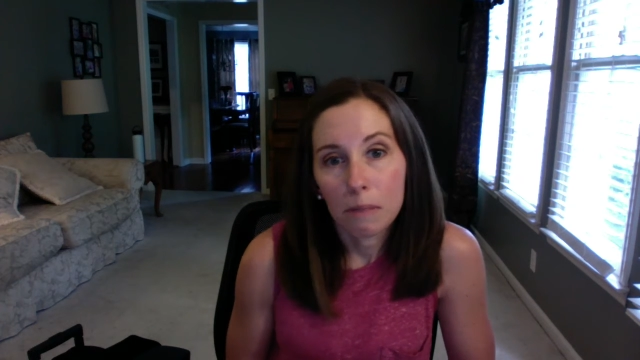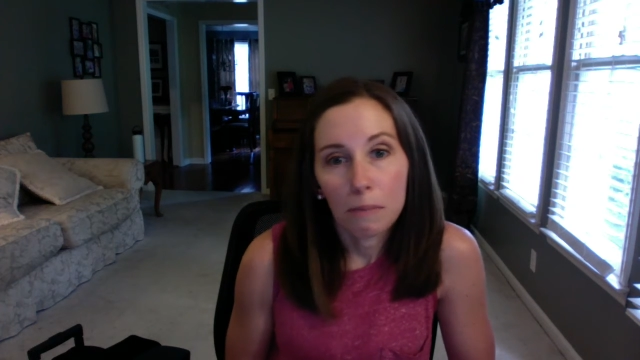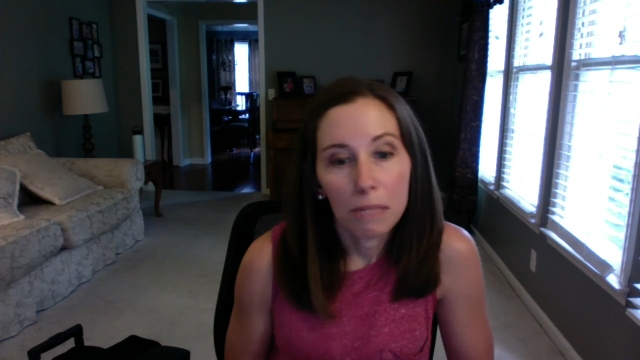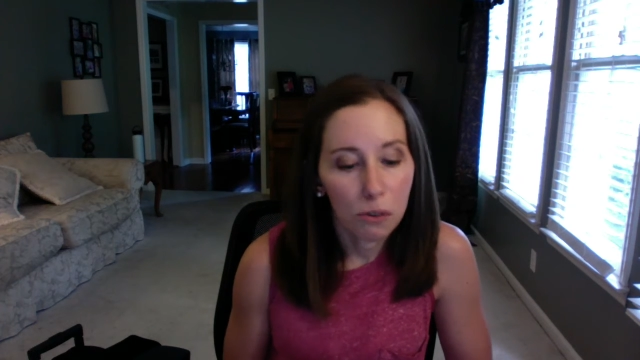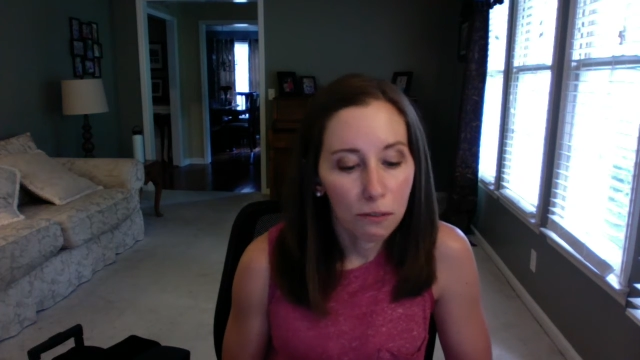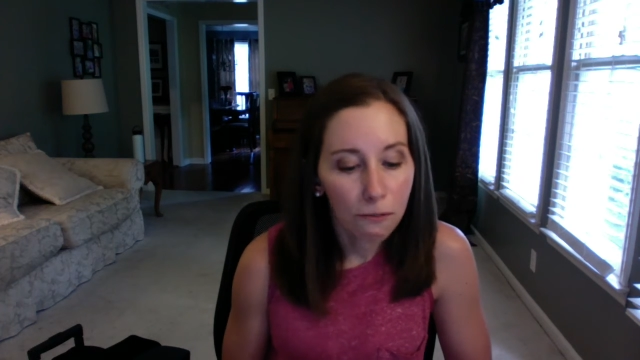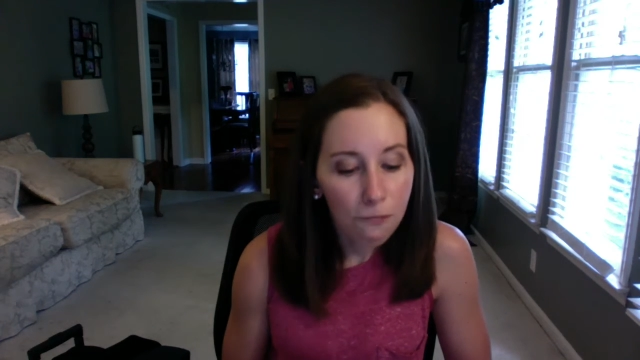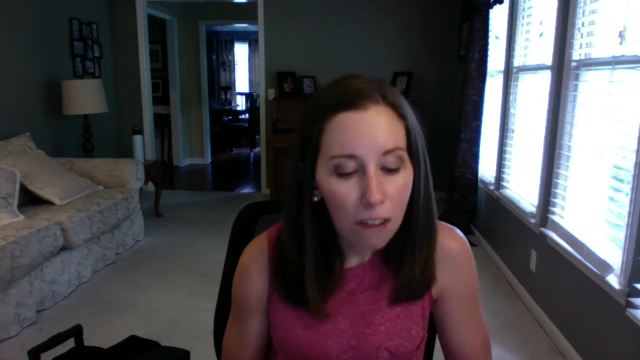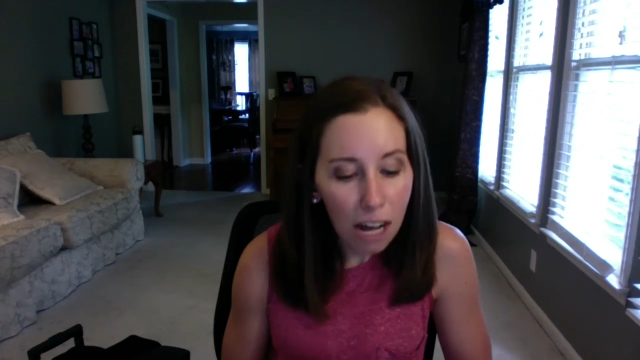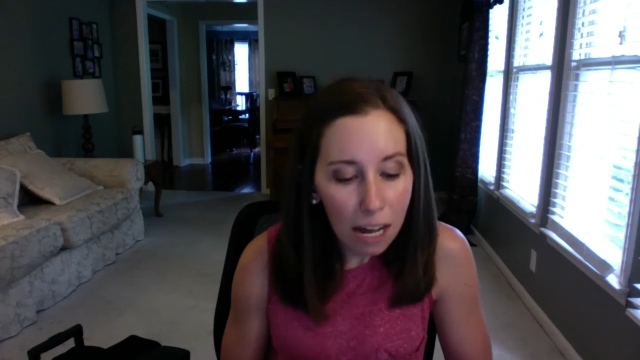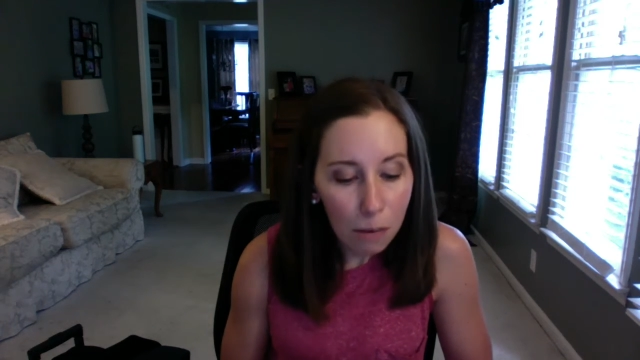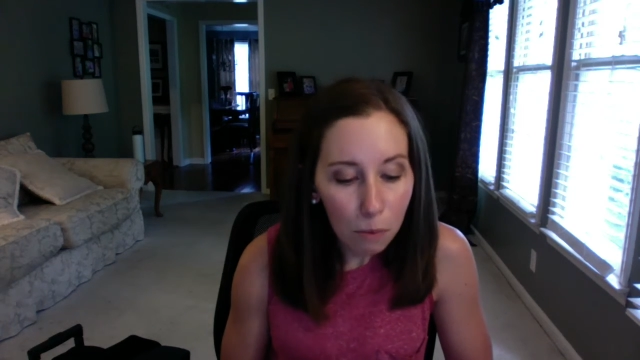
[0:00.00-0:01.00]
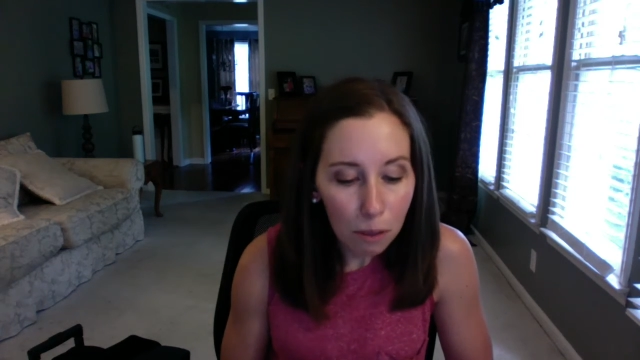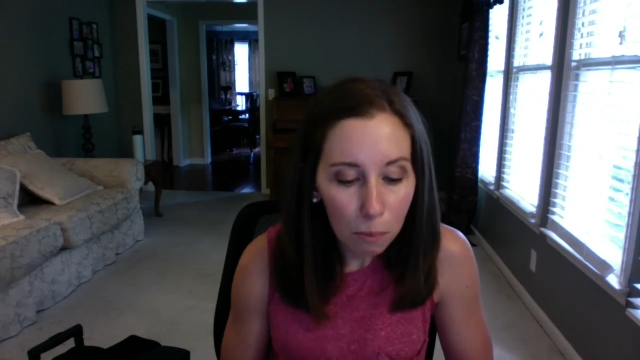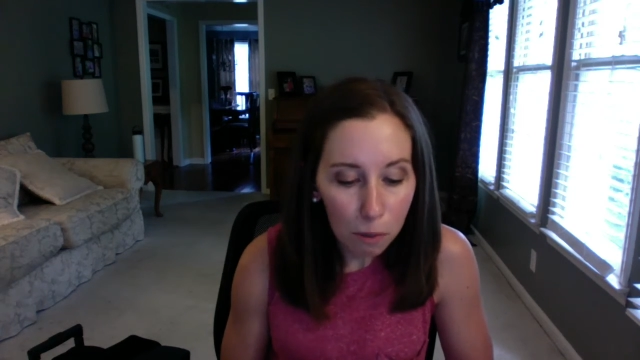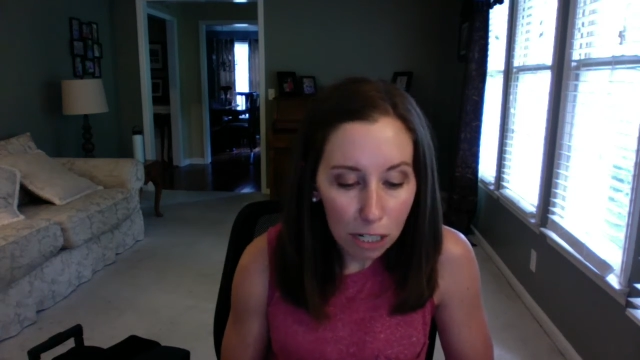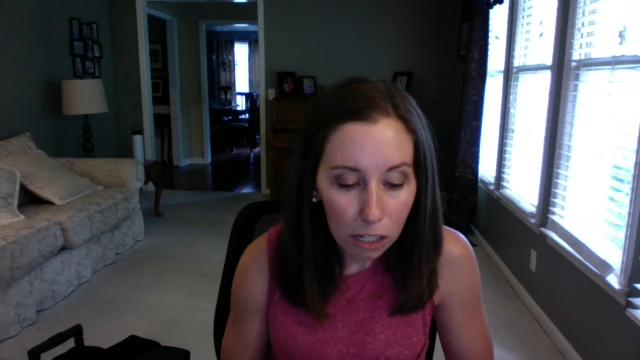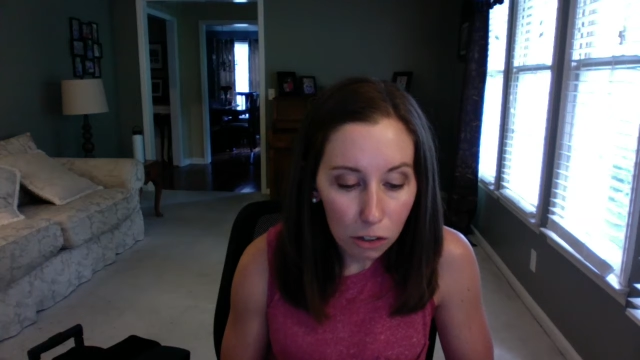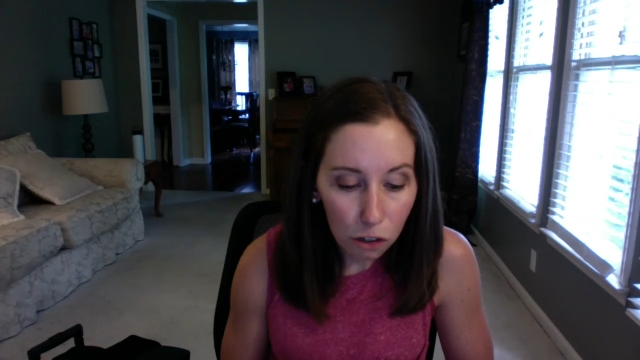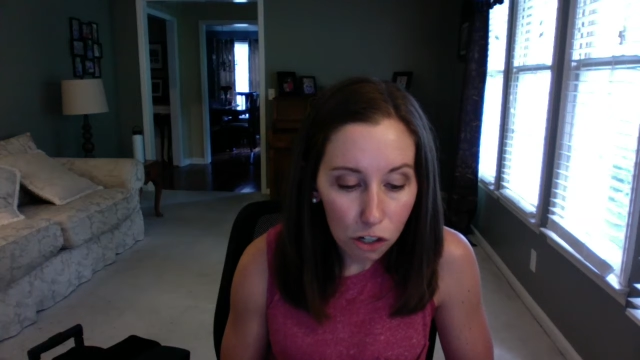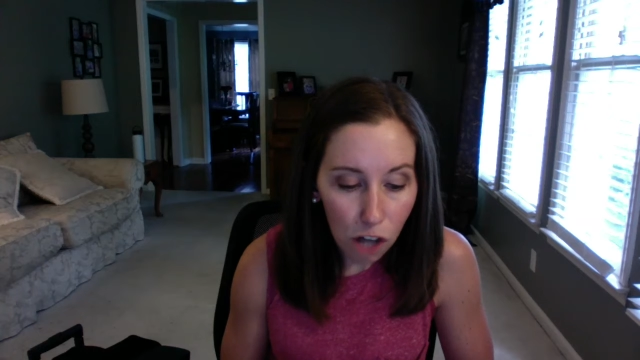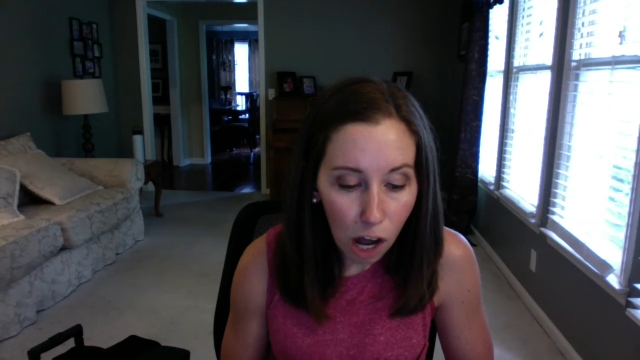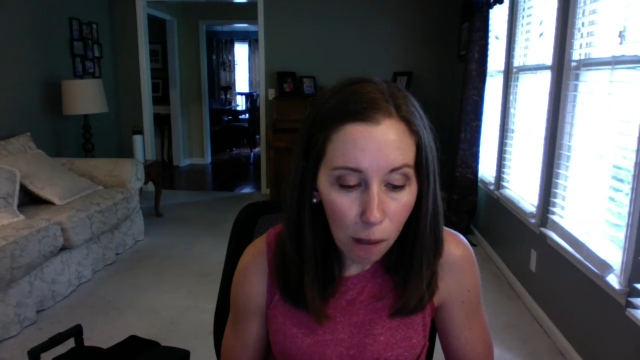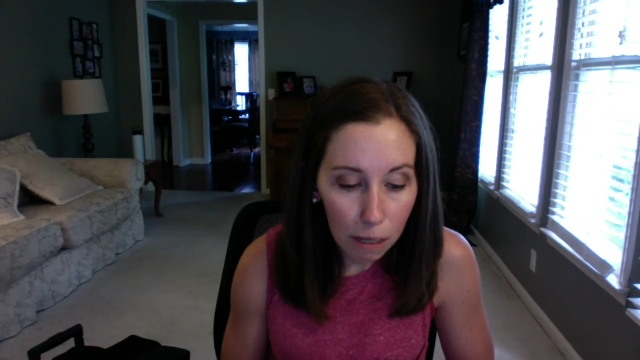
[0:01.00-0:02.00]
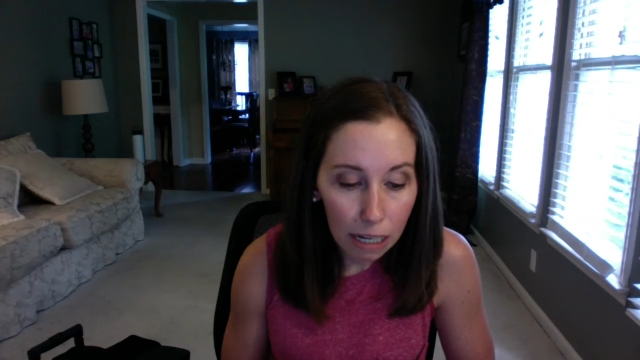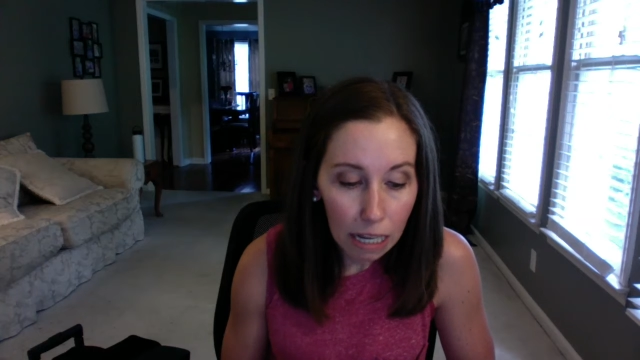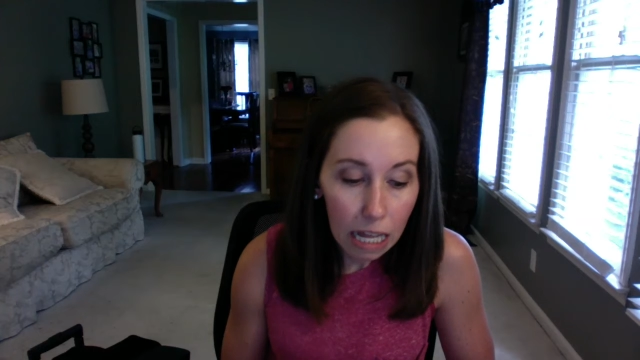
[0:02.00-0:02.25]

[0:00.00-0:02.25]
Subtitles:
to be doing fine with a particular topic,